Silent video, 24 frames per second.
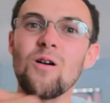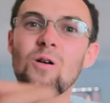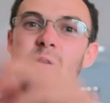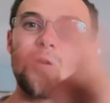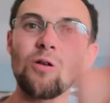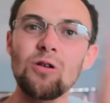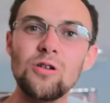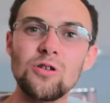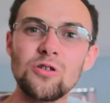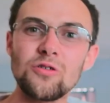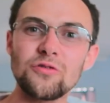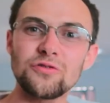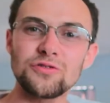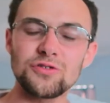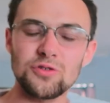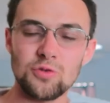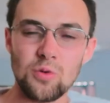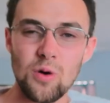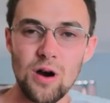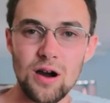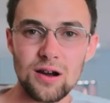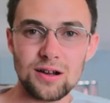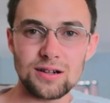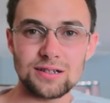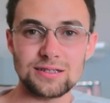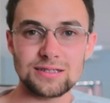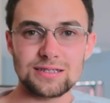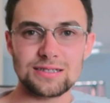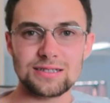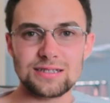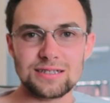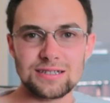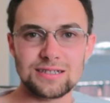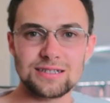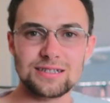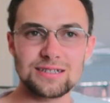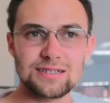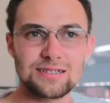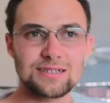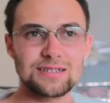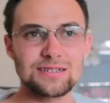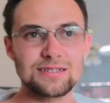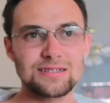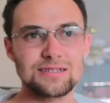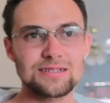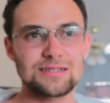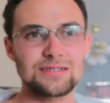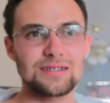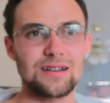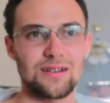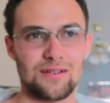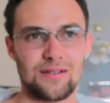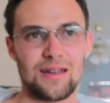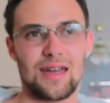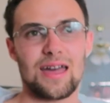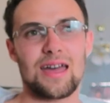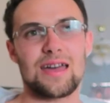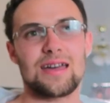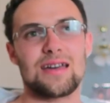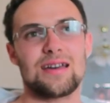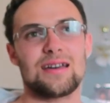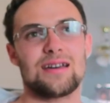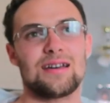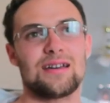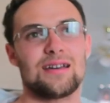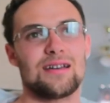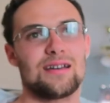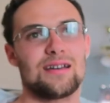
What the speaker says: All over the world, okay?